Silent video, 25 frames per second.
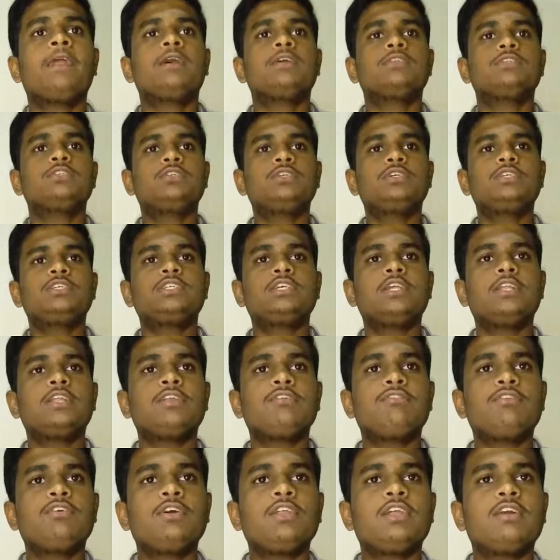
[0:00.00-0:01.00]
Judicial
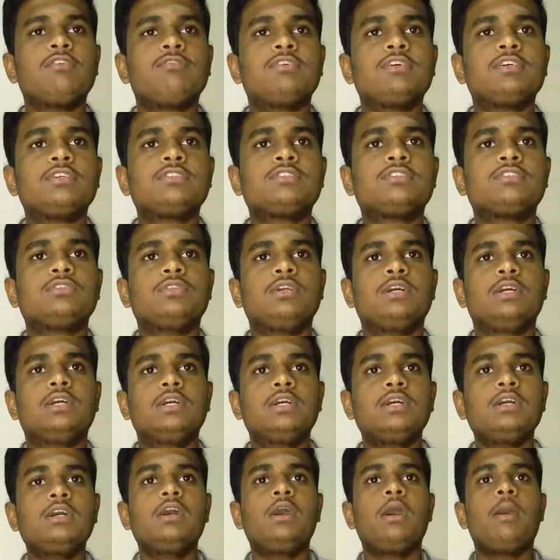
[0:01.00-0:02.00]
review refers to
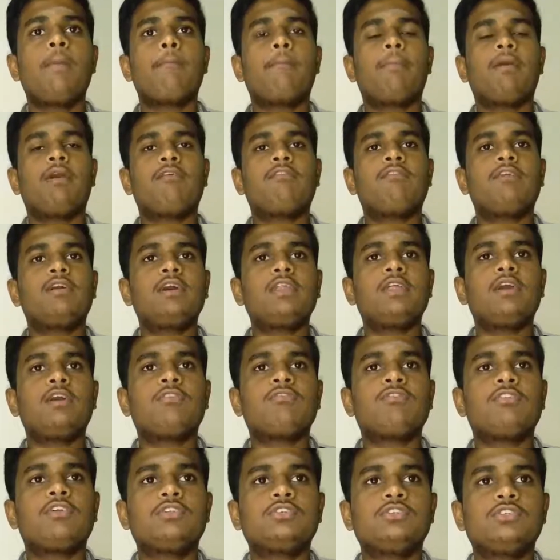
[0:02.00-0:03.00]
the power
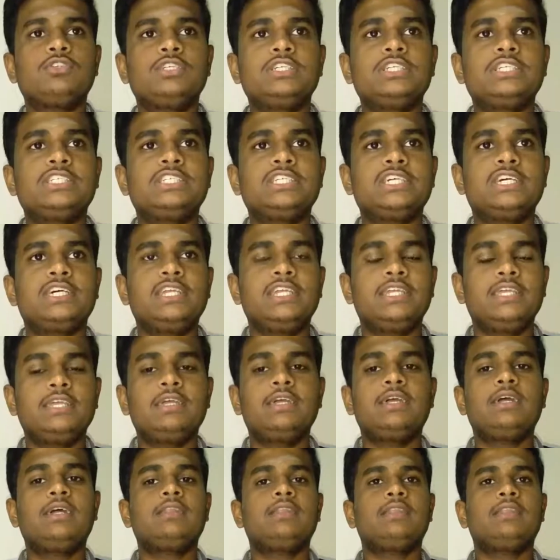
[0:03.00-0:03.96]
of the judiciary.